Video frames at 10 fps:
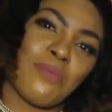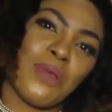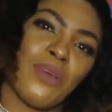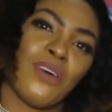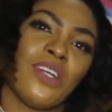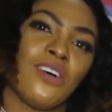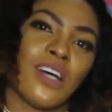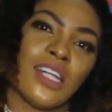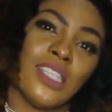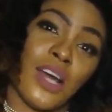Maybe I'll
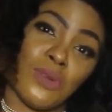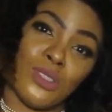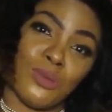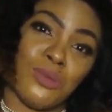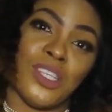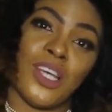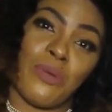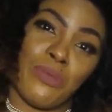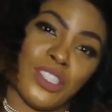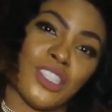not add that. I want to be
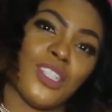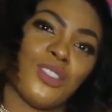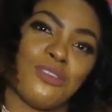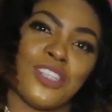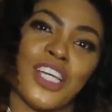president of